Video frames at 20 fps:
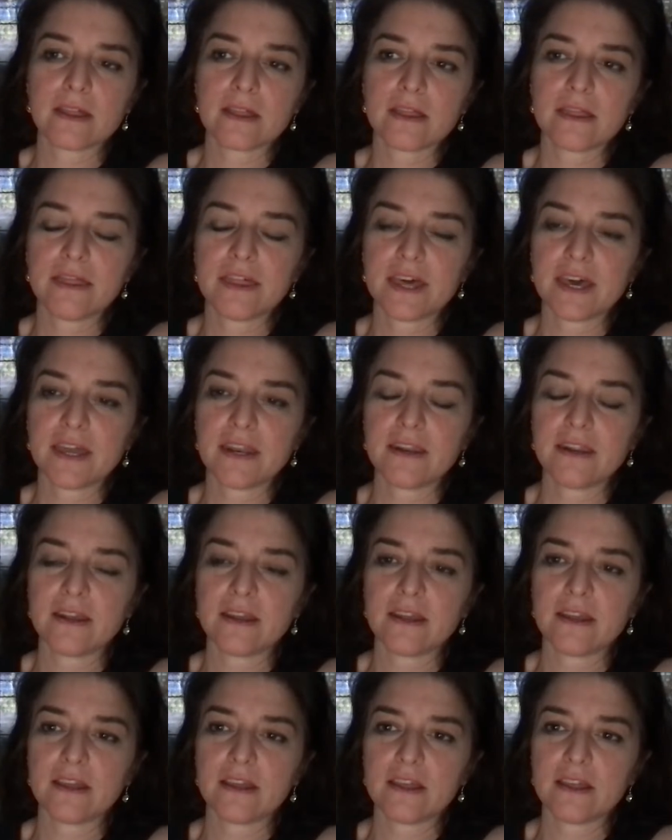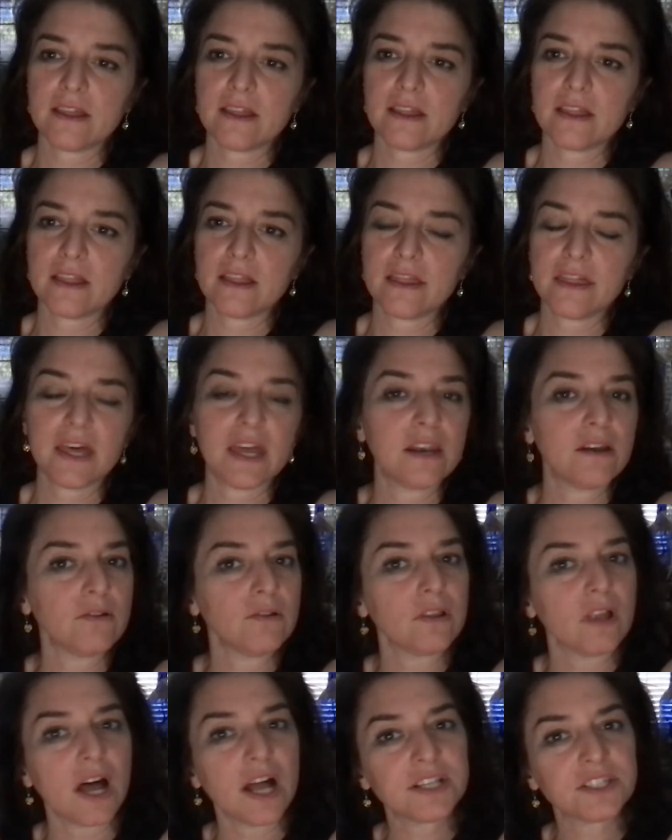then
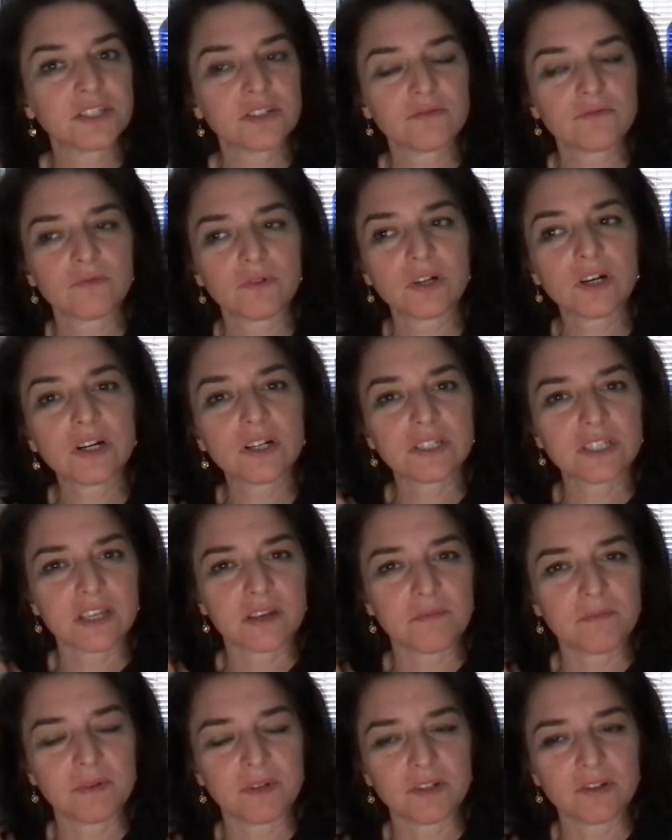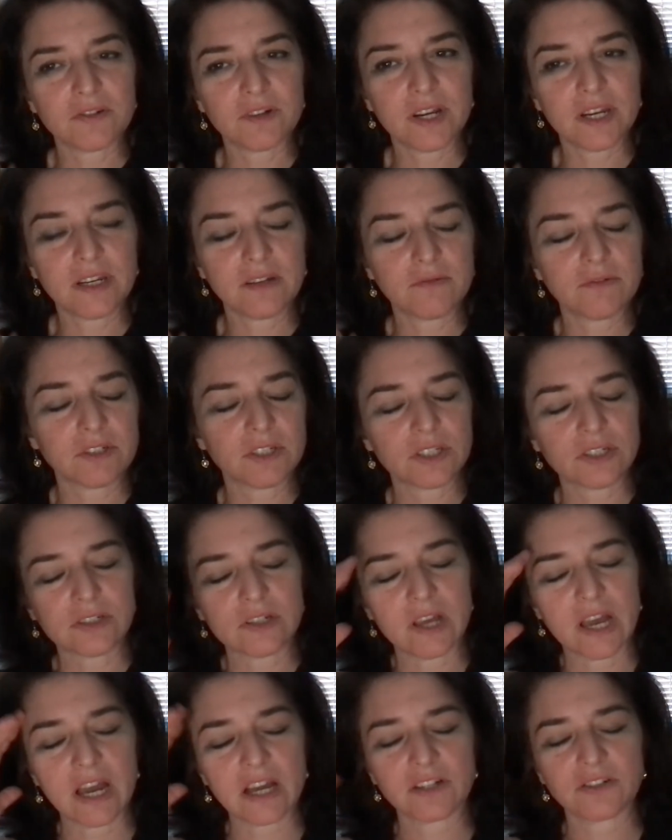lots of words have been created, which
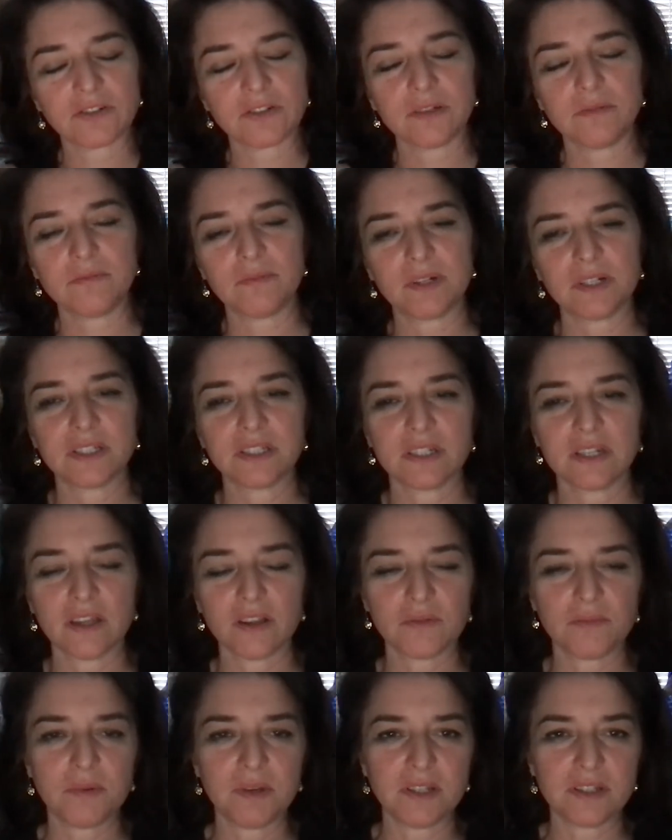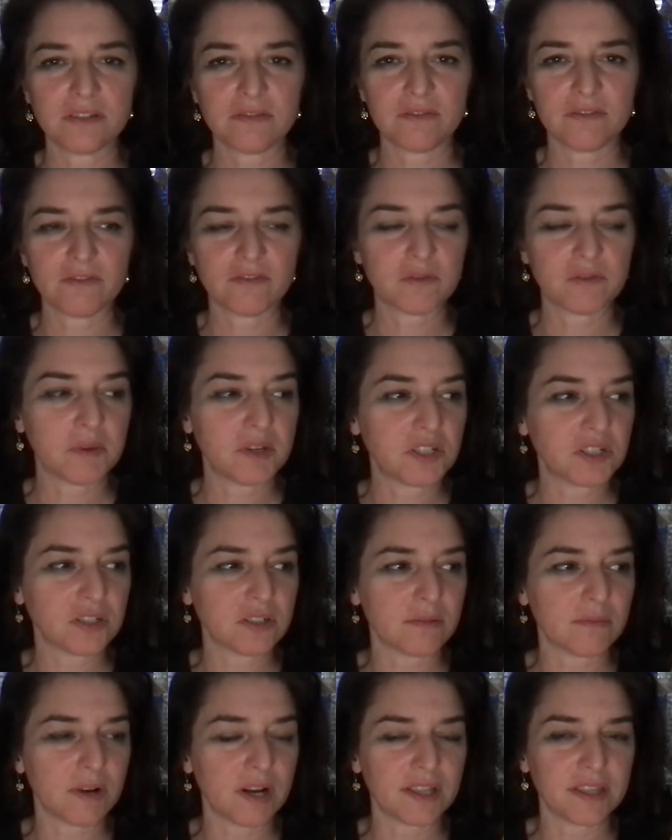actually brings another piece of information
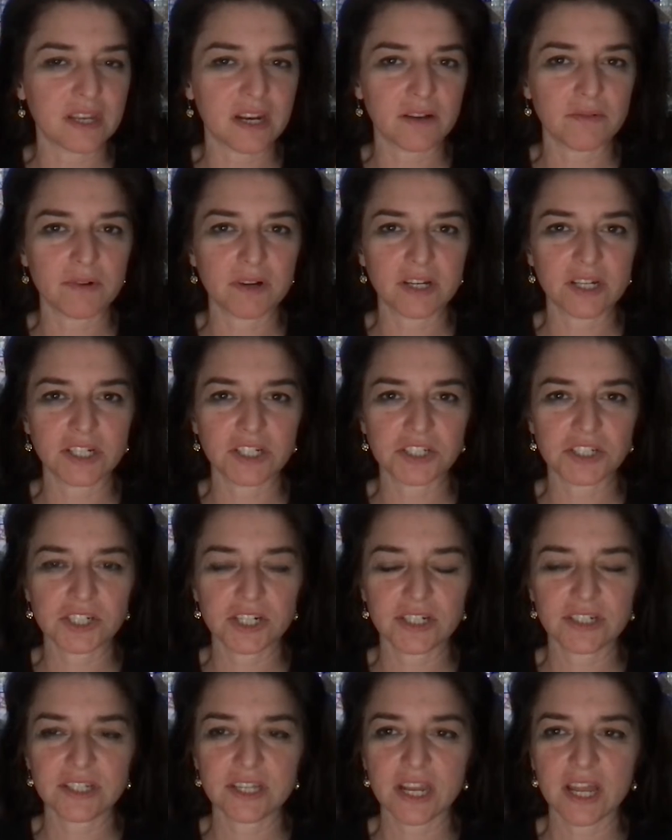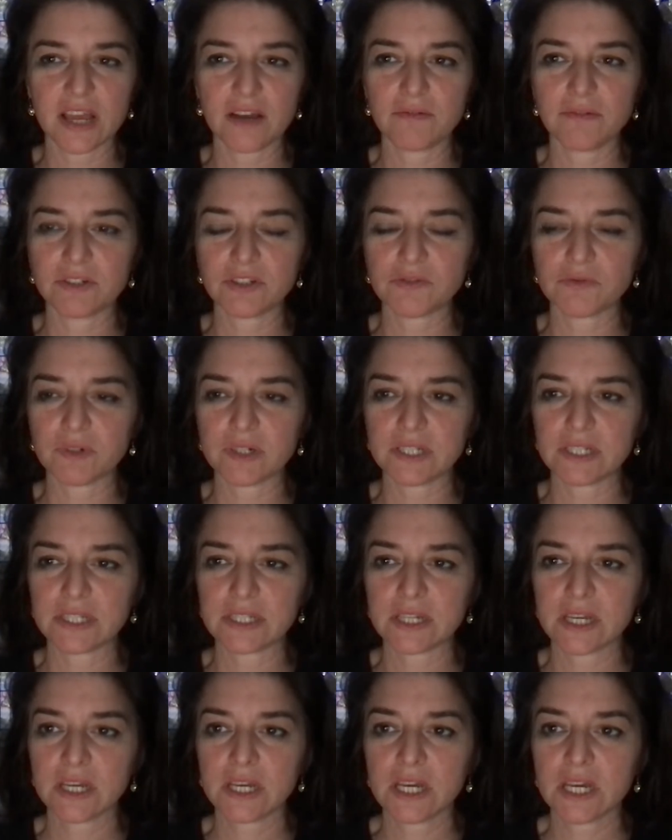to mind that I wanted to share today, which
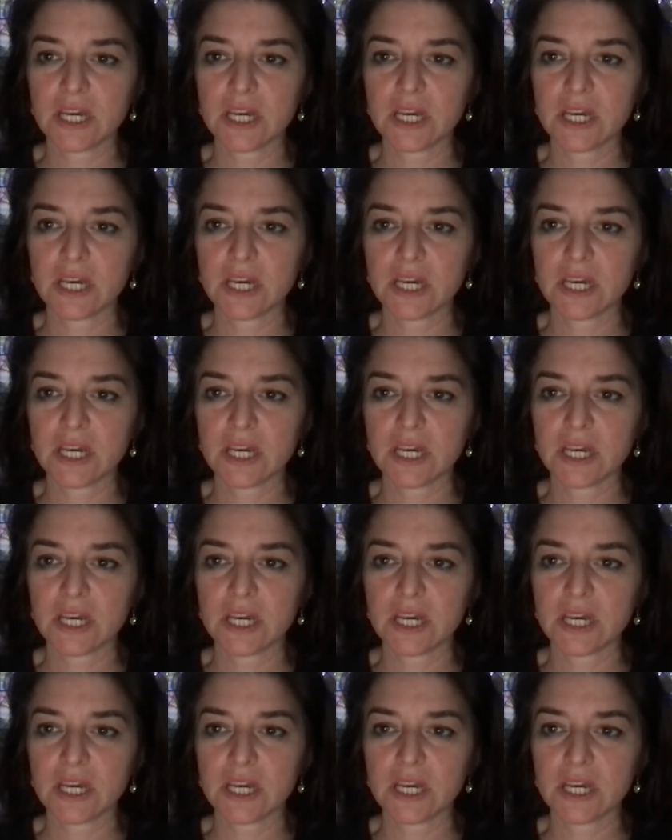was